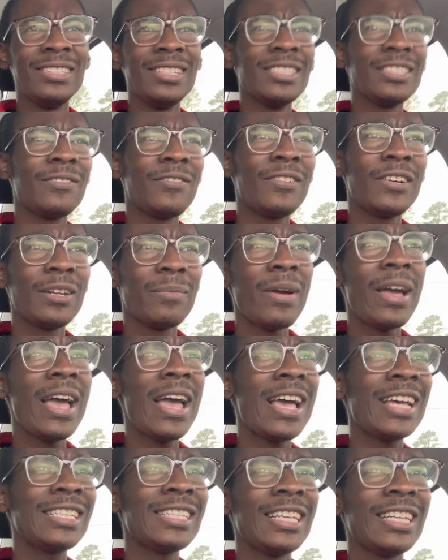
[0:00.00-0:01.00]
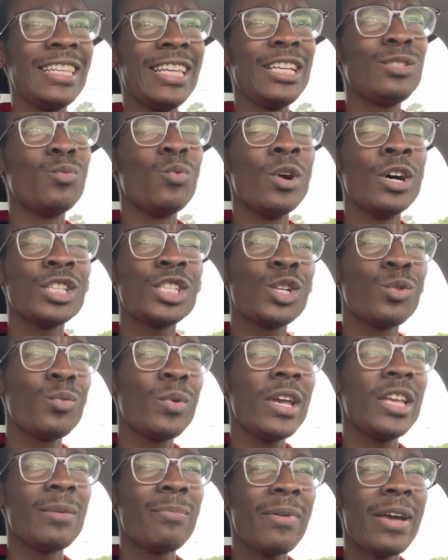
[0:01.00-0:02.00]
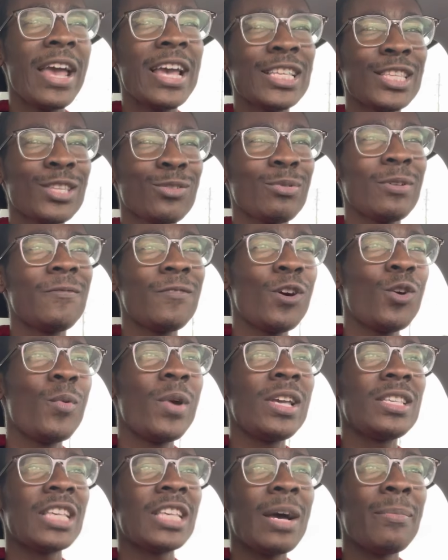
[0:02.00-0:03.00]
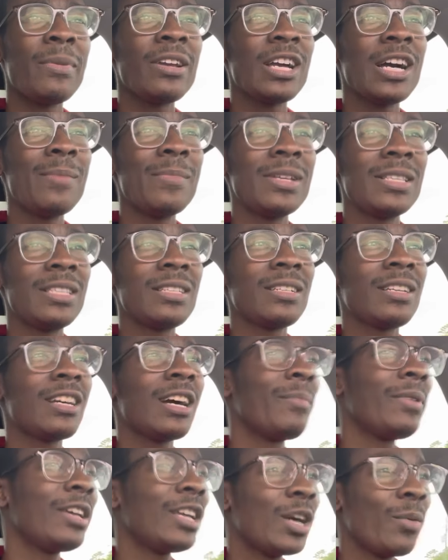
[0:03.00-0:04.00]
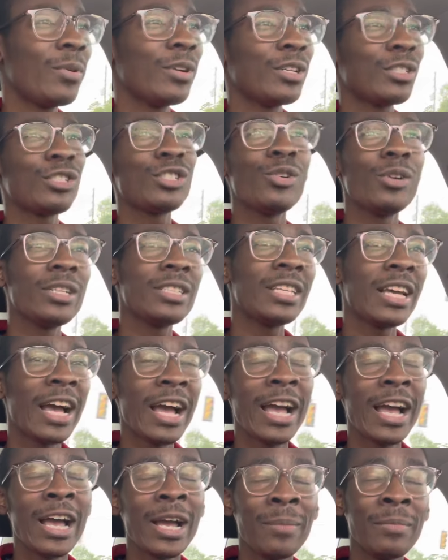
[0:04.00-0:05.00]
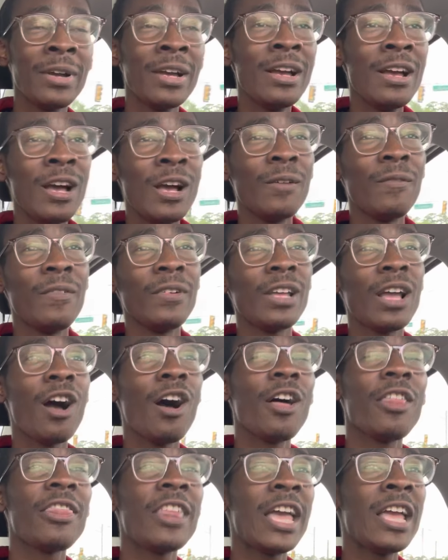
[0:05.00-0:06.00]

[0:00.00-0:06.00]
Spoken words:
Just for the past, at least once a week, the past 3-4 weeks, I've been coming here with a story time for y'all.